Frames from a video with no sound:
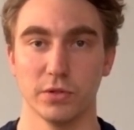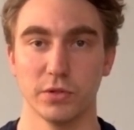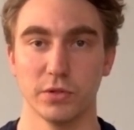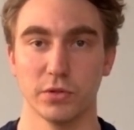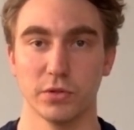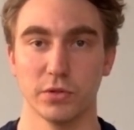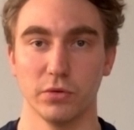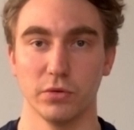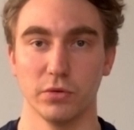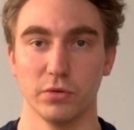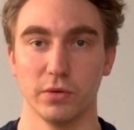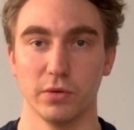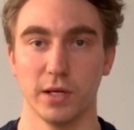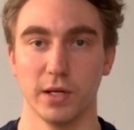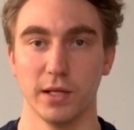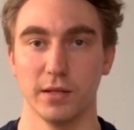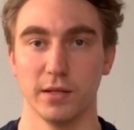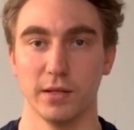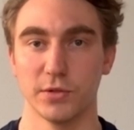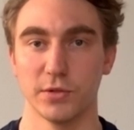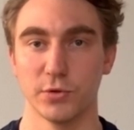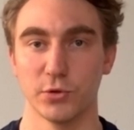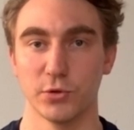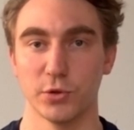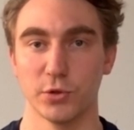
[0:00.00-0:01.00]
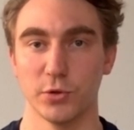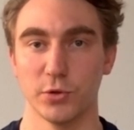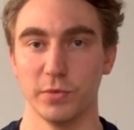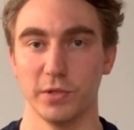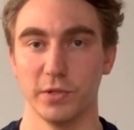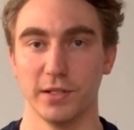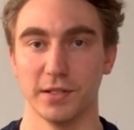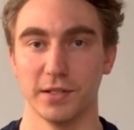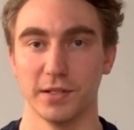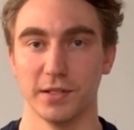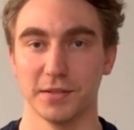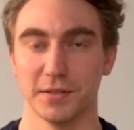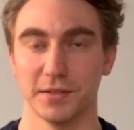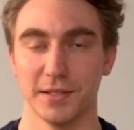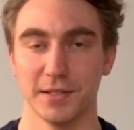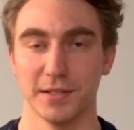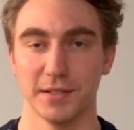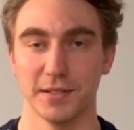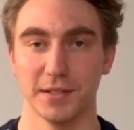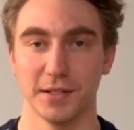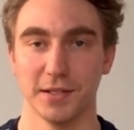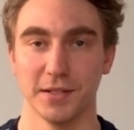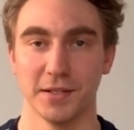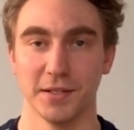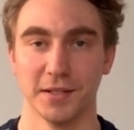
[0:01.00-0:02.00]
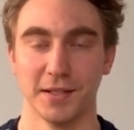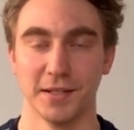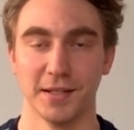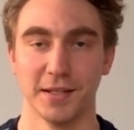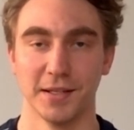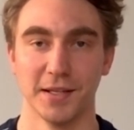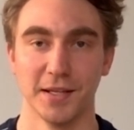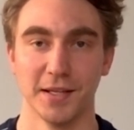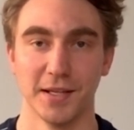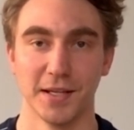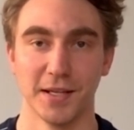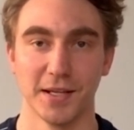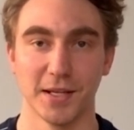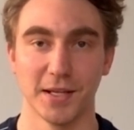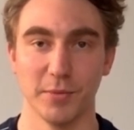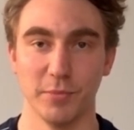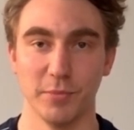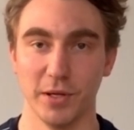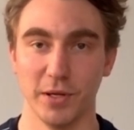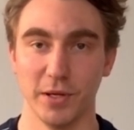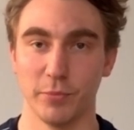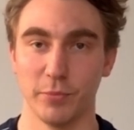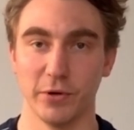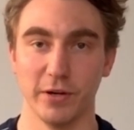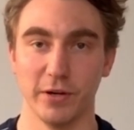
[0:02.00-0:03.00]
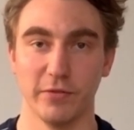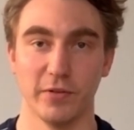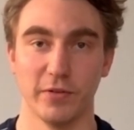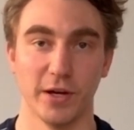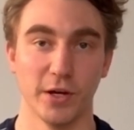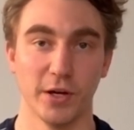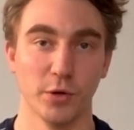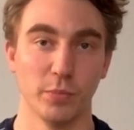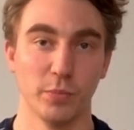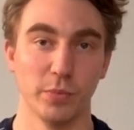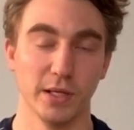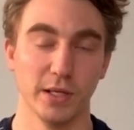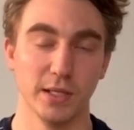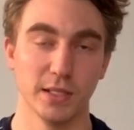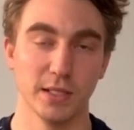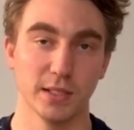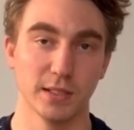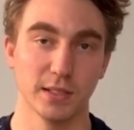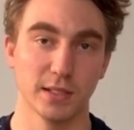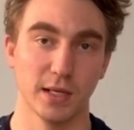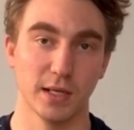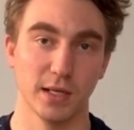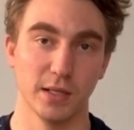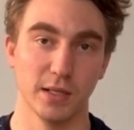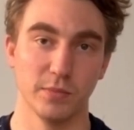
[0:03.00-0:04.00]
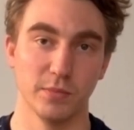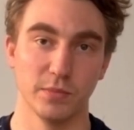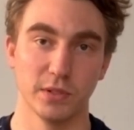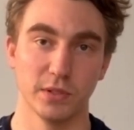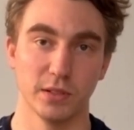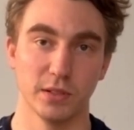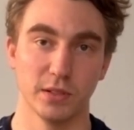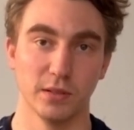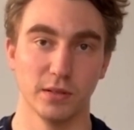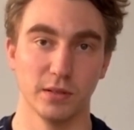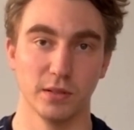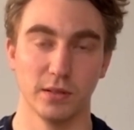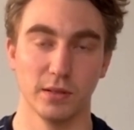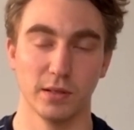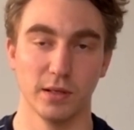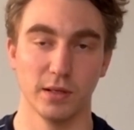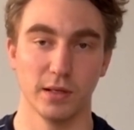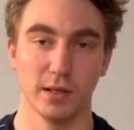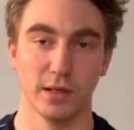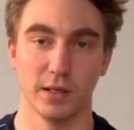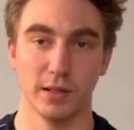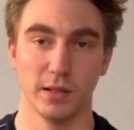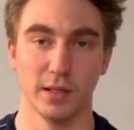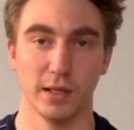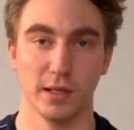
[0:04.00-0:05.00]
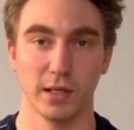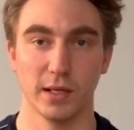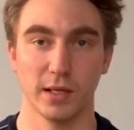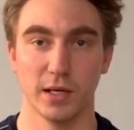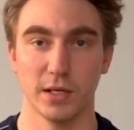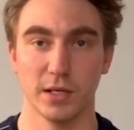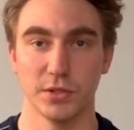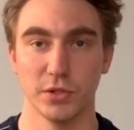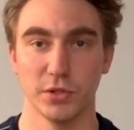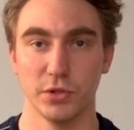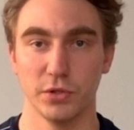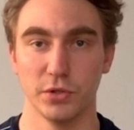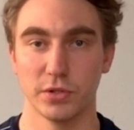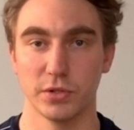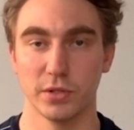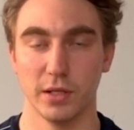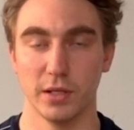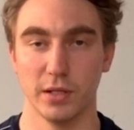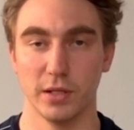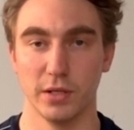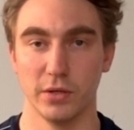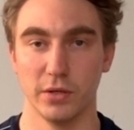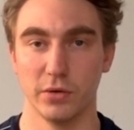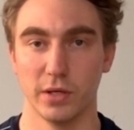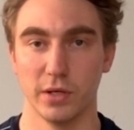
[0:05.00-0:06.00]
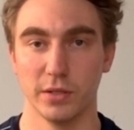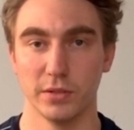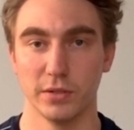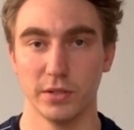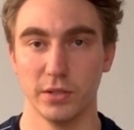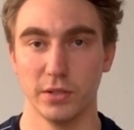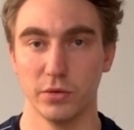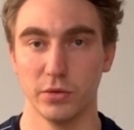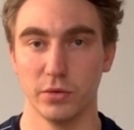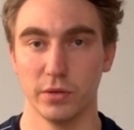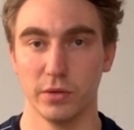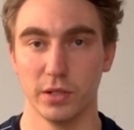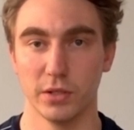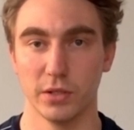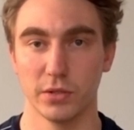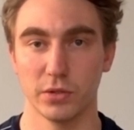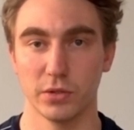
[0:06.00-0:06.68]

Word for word: So, and social media is a can be a pretty vile place at times, and and like guys are used to it and they know how to deal with it.